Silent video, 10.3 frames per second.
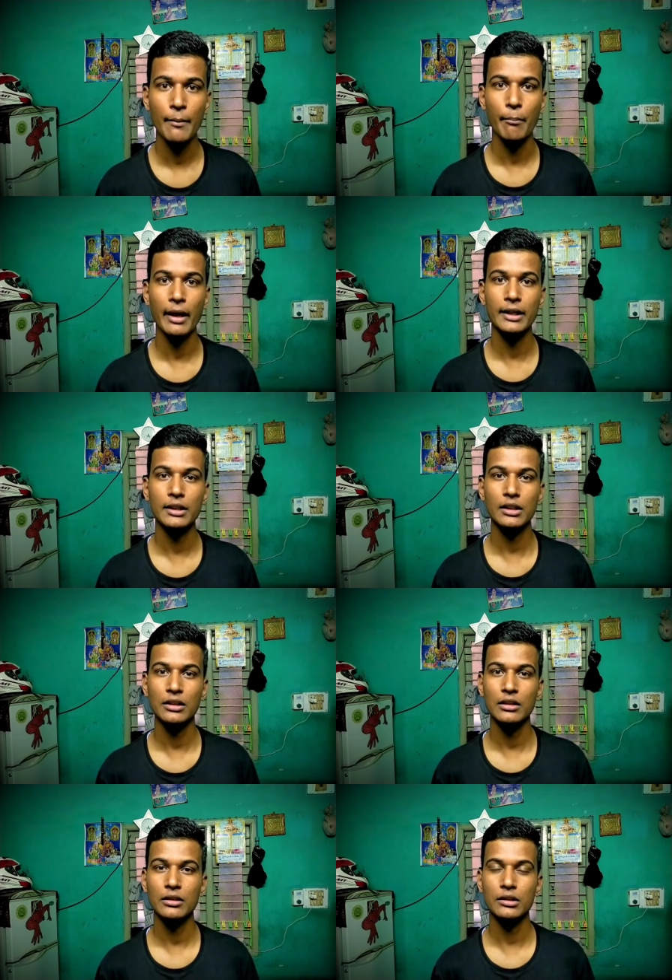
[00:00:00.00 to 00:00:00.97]
but
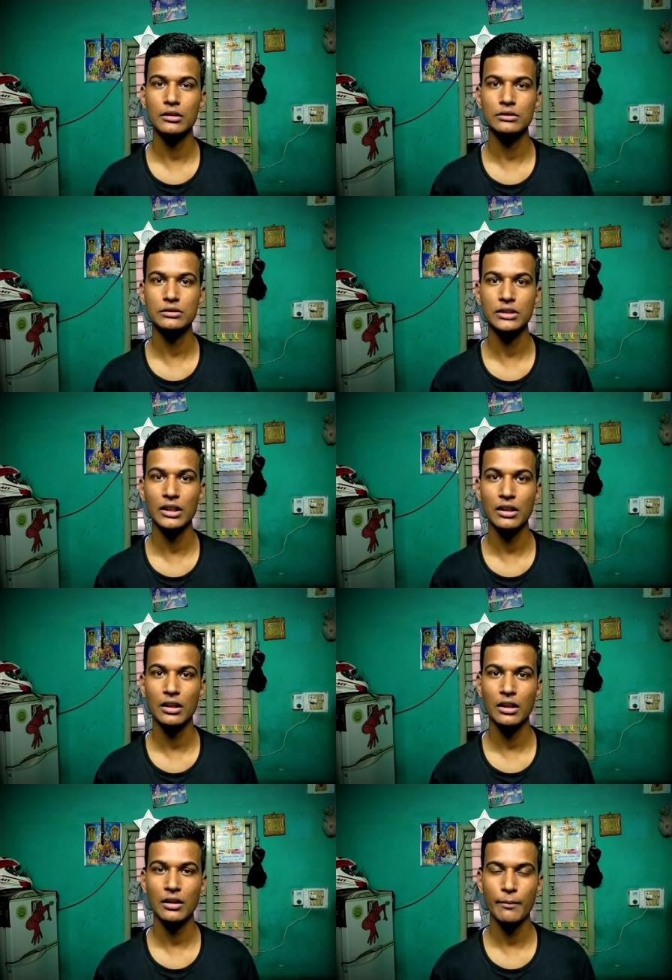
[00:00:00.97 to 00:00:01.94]
uh, the